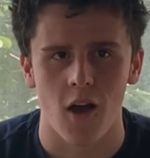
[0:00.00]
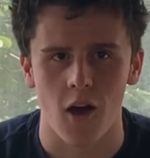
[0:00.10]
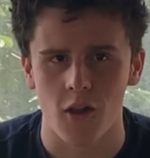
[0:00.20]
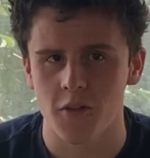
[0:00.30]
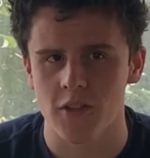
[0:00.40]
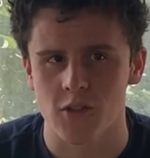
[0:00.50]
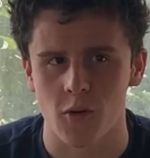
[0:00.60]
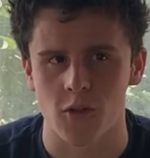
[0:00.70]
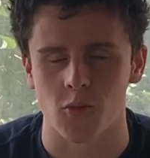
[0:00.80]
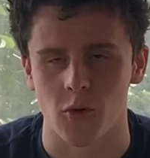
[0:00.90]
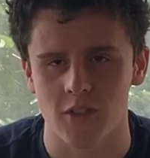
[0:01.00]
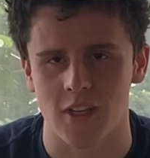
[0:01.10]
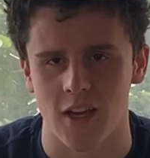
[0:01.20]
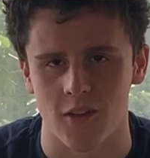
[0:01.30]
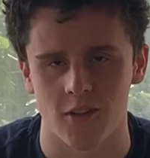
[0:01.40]
All these cores work
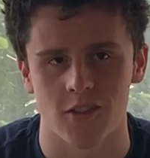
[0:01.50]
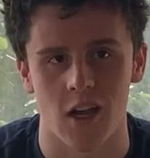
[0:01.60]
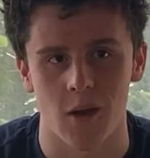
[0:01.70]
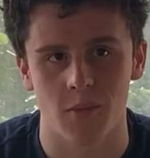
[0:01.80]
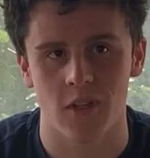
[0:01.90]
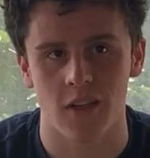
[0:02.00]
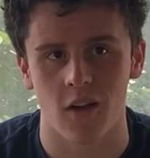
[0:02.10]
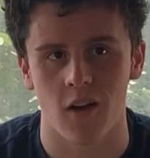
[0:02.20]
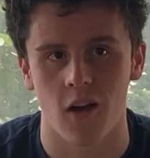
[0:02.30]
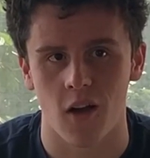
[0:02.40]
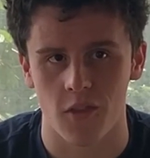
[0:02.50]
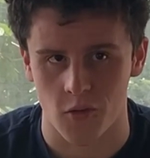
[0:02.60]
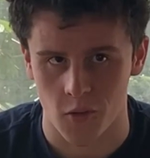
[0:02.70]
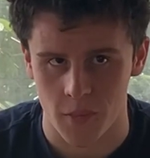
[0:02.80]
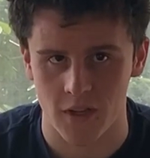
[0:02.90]
together to update
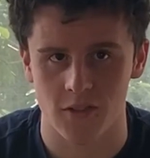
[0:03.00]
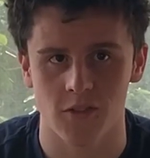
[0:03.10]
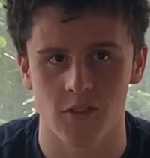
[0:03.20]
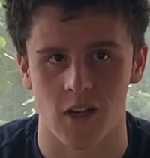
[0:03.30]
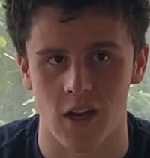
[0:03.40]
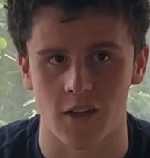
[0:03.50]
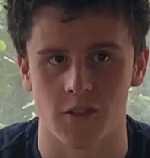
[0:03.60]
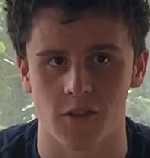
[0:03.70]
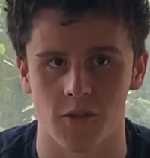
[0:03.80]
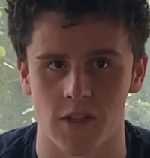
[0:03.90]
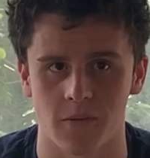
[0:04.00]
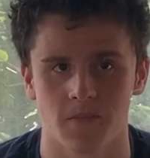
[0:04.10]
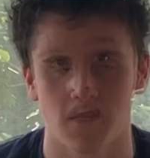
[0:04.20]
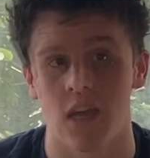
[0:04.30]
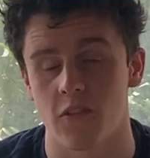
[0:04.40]
your pixels on your screen.